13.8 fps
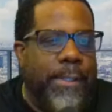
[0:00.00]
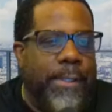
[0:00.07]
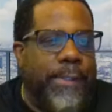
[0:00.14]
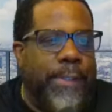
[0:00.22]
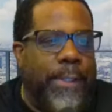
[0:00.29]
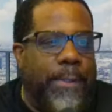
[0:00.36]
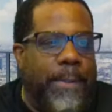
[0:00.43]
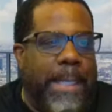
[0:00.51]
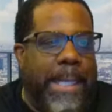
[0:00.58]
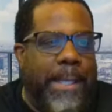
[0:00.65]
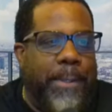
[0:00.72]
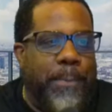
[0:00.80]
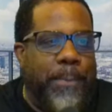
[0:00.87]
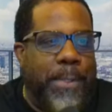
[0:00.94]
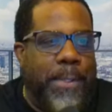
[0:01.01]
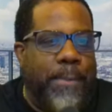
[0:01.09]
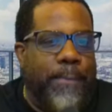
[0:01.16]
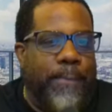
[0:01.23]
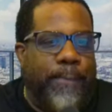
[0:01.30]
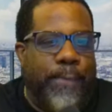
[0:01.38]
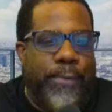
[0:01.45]
So I don't
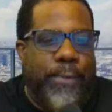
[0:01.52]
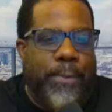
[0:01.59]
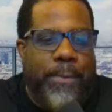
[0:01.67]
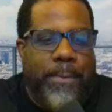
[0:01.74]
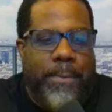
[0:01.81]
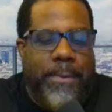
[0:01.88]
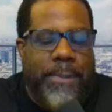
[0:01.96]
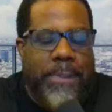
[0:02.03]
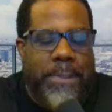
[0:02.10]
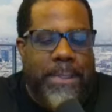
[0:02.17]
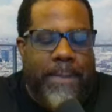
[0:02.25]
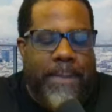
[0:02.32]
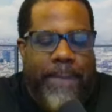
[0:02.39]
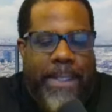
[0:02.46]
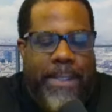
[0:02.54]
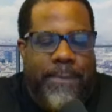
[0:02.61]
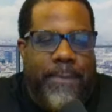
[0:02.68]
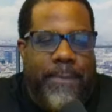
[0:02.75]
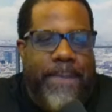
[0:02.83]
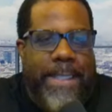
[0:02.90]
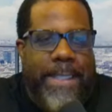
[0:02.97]
know for sure. This is not
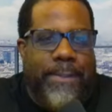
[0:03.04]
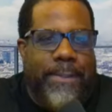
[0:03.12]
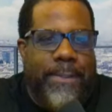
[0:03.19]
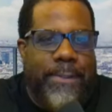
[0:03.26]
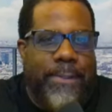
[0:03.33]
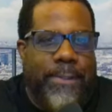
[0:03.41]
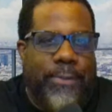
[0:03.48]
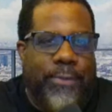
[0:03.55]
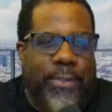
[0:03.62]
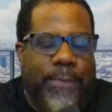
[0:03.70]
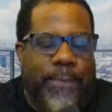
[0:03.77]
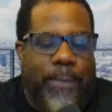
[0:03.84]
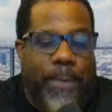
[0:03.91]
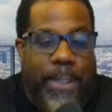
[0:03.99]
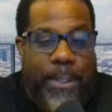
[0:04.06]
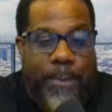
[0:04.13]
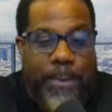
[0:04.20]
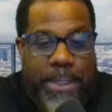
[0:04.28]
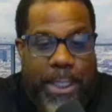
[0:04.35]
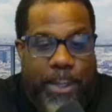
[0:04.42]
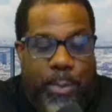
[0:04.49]
financial advice. This is just for
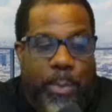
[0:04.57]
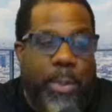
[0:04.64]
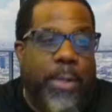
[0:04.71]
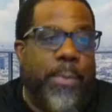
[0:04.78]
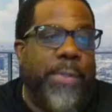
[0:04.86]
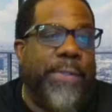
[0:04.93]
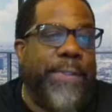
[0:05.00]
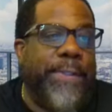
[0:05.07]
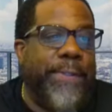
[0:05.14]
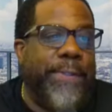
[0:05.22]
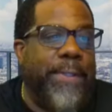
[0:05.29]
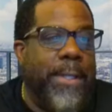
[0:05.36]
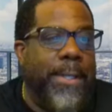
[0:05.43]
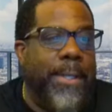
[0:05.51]
entertainment purposes.